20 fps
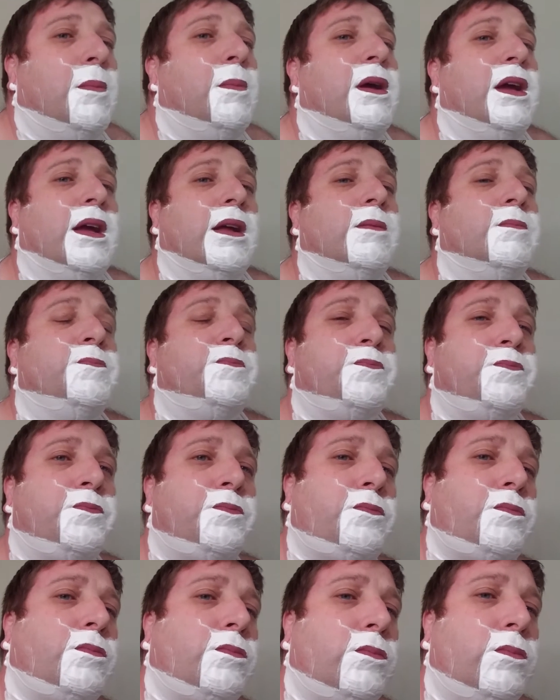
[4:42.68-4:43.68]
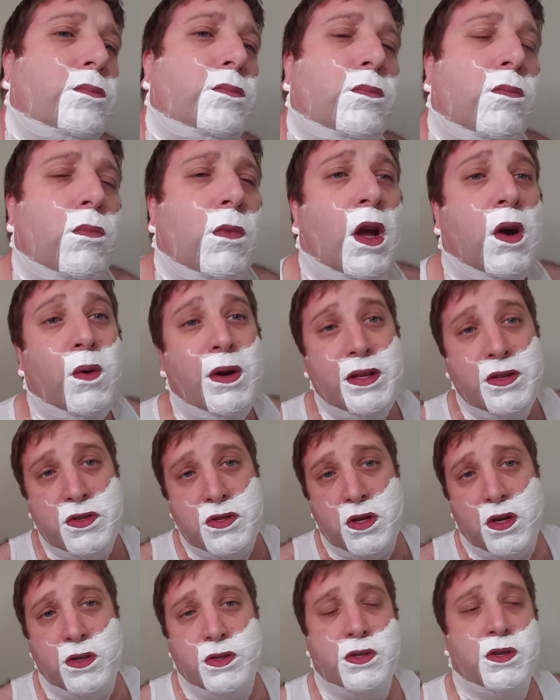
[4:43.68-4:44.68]
I made? I went and
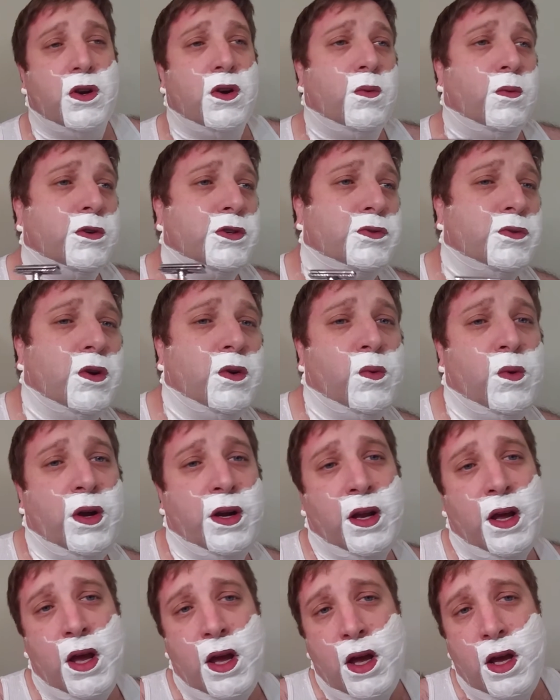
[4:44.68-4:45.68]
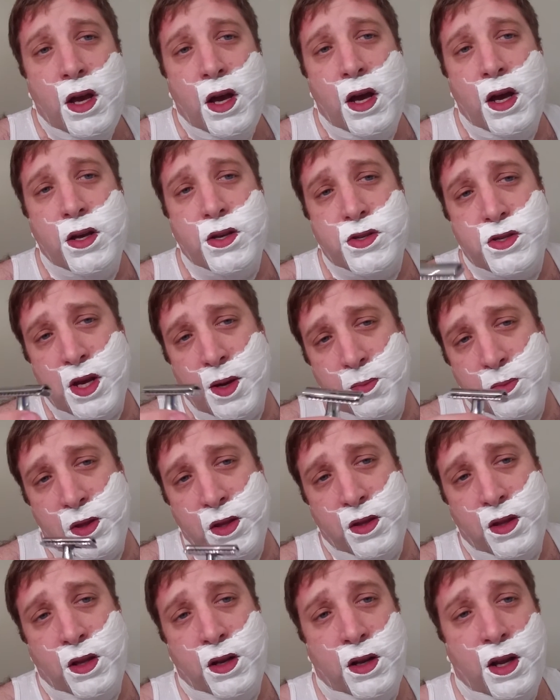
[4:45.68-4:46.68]
saw Star Wars Rogue One.
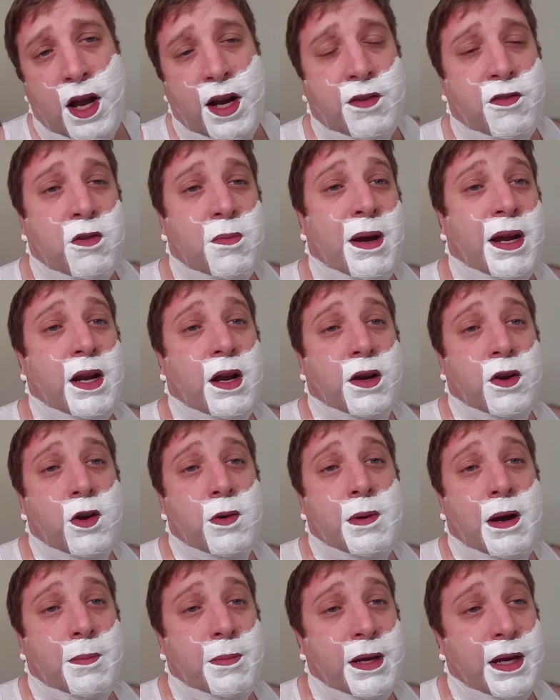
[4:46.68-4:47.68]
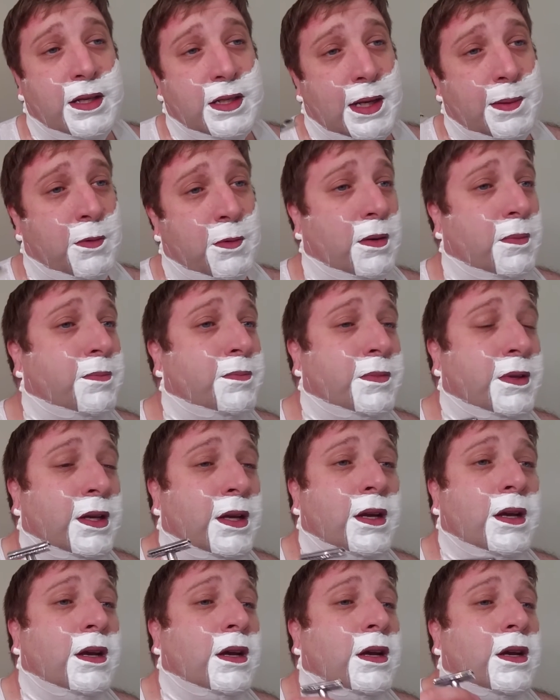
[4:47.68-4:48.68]
Something that a lot of you may not know about me is I'm a
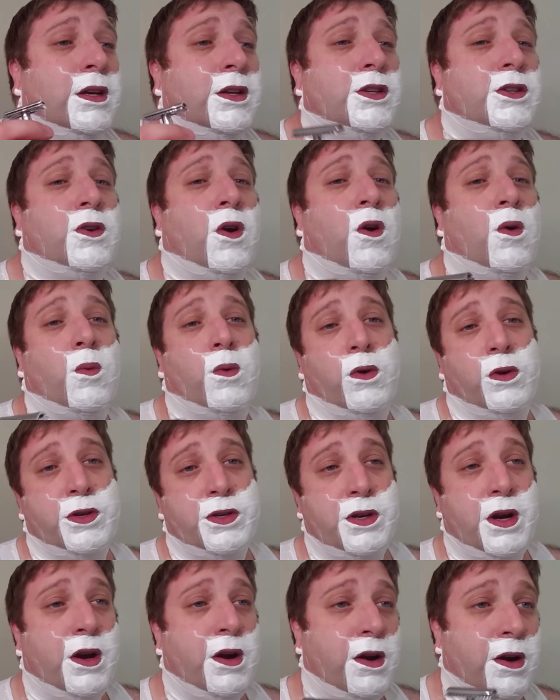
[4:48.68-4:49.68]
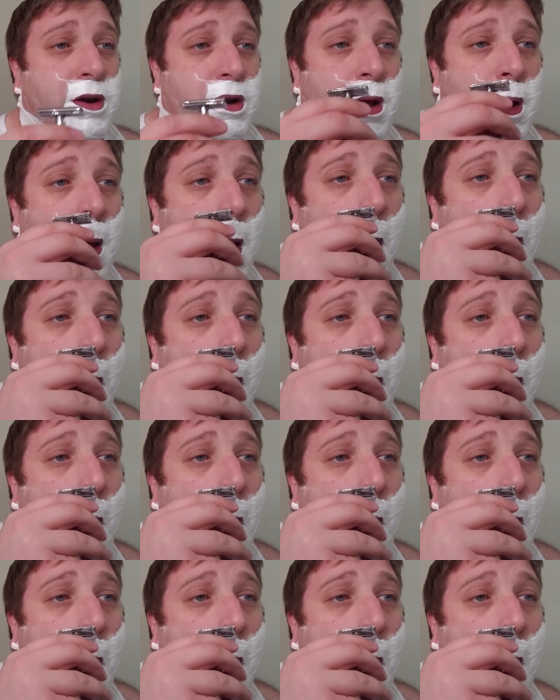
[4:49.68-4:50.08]
Star Wars nerd.